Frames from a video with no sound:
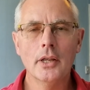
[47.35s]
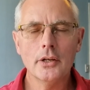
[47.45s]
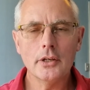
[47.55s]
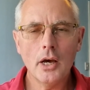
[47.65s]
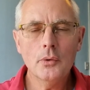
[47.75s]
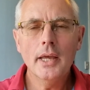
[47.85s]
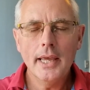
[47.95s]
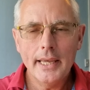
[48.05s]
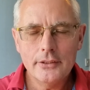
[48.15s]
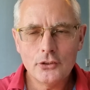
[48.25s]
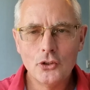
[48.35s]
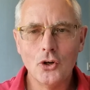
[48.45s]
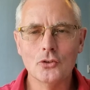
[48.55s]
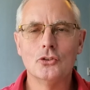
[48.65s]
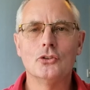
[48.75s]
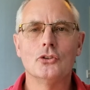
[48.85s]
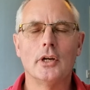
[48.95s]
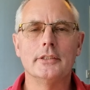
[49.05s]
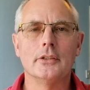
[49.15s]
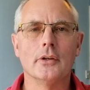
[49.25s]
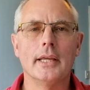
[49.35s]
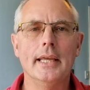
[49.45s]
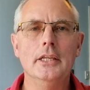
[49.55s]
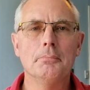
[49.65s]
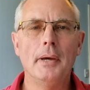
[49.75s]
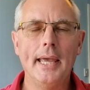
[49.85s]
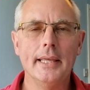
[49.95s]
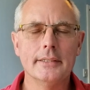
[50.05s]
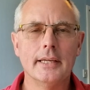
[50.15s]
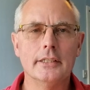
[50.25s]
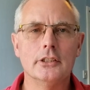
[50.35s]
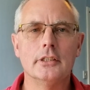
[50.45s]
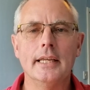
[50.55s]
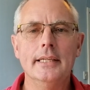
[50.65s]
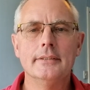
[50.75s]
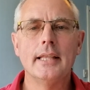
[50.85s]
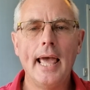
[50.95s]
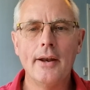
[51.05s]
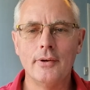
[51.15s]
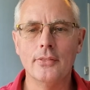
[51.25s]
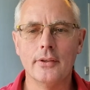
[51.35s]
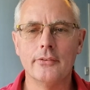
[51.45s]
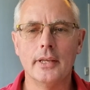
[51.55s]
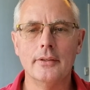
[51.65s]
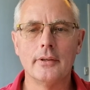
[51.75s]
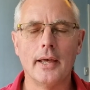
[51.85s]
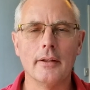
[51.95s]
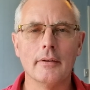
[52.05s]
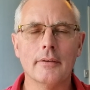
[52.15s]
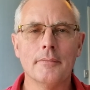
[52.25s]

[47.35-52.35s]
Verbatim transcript: No, He's concentrating on it, He's paying attention, He's there in the detail.